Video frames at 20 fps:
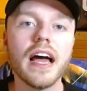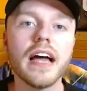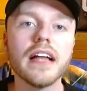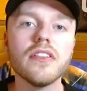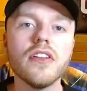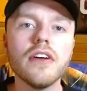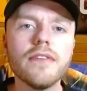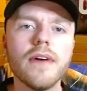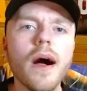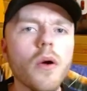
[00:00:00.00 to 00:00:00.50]
I
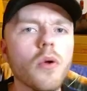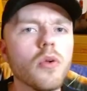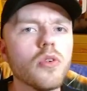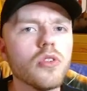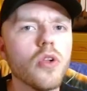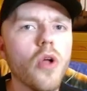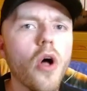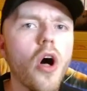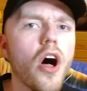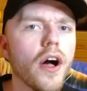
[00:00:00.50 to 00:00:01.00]
love how
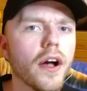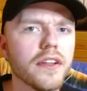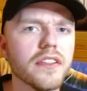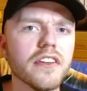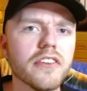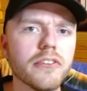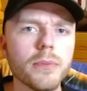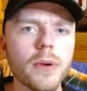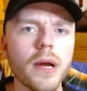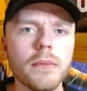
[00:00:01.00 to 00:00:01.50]
long
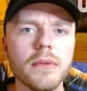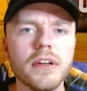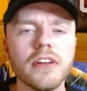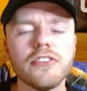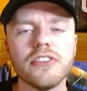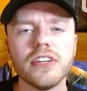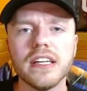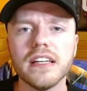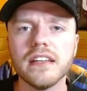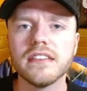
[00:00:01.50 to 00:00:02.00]
this
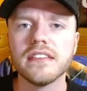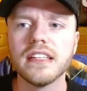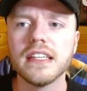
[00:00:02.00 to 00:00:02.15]
premonition is.